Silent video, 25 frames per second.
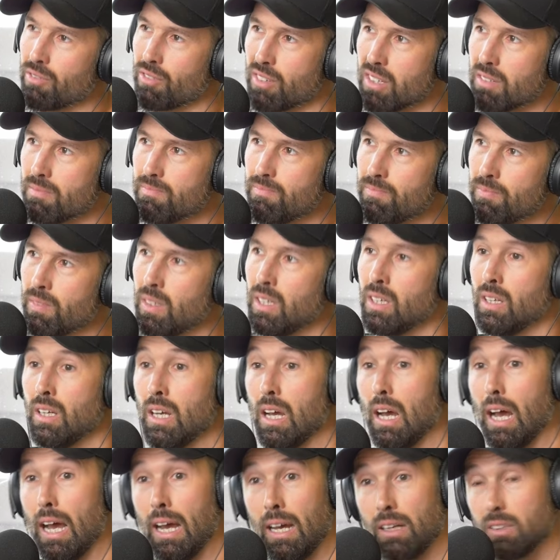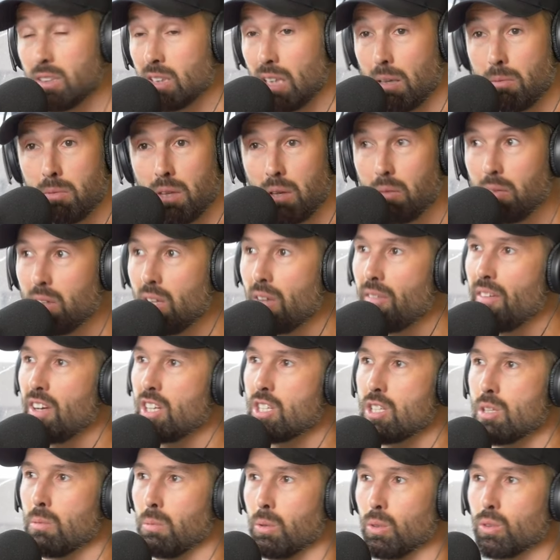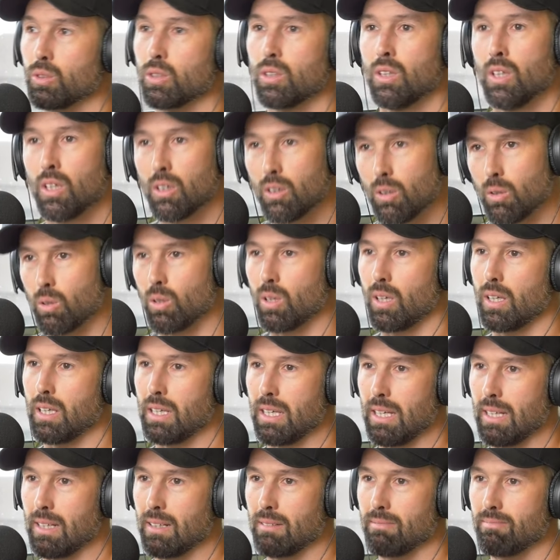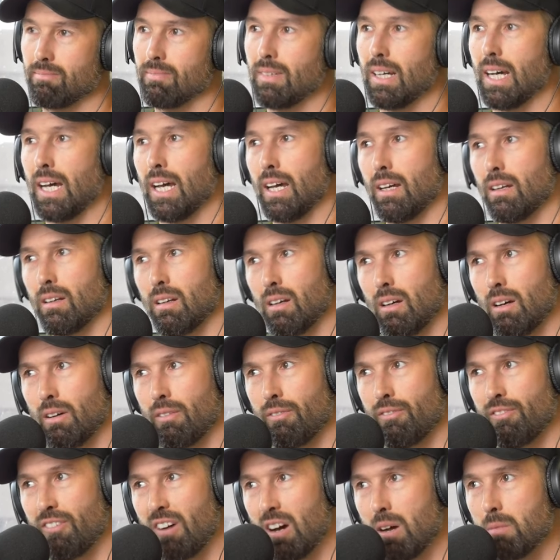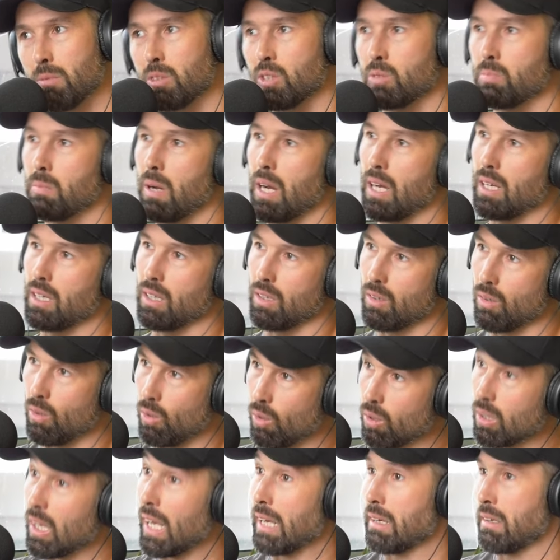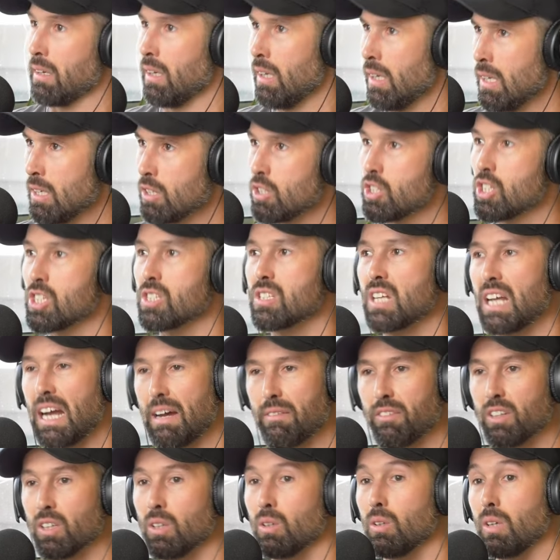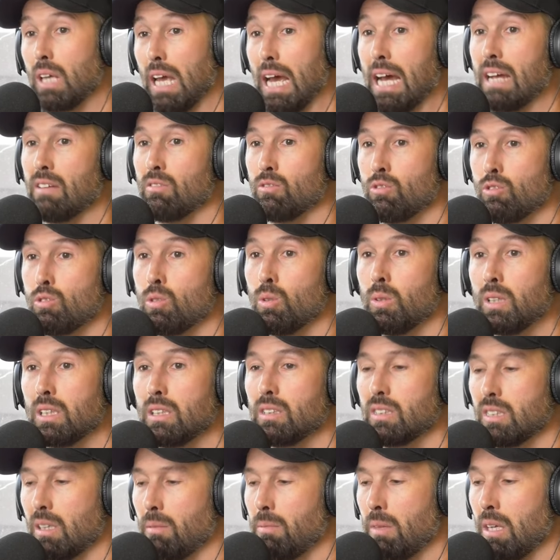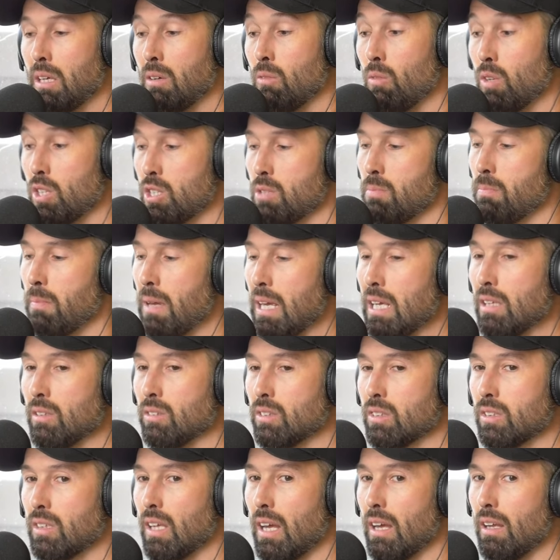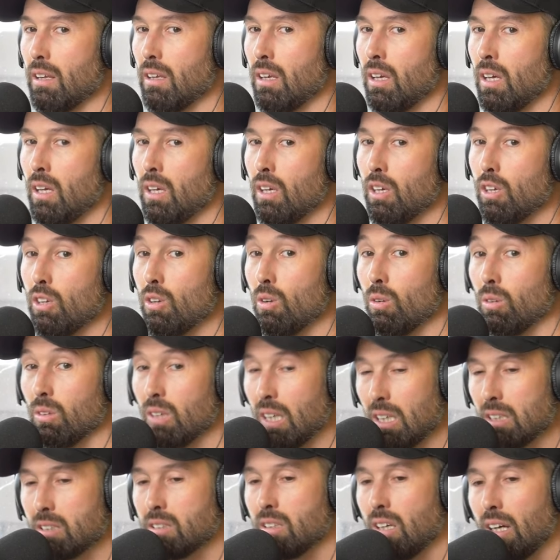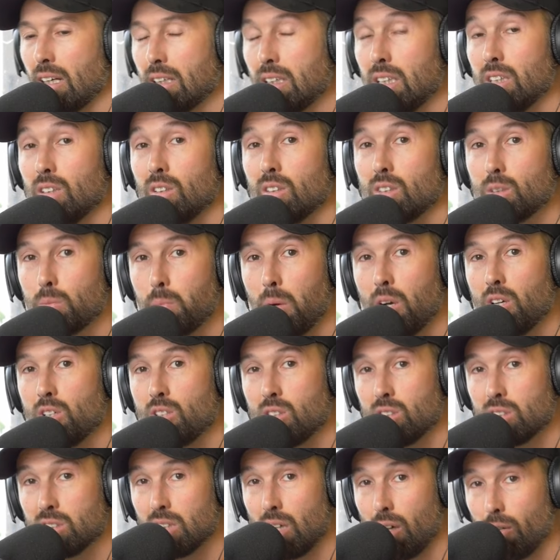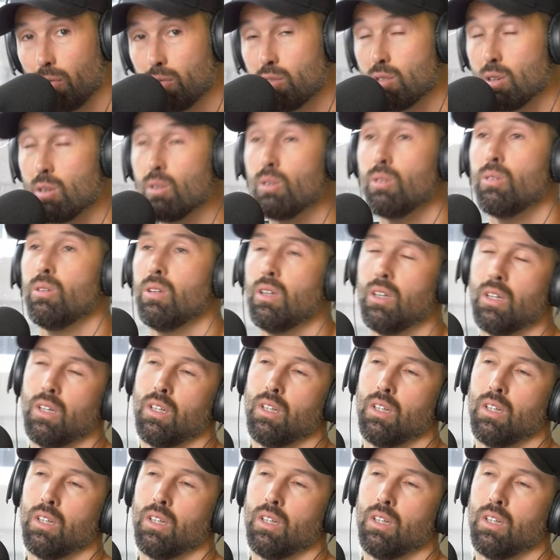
different? And same thing with your vegetables. Could I get it at a farmer's market? Or like just have a look at doing something which means that you're less likely to expose yourself to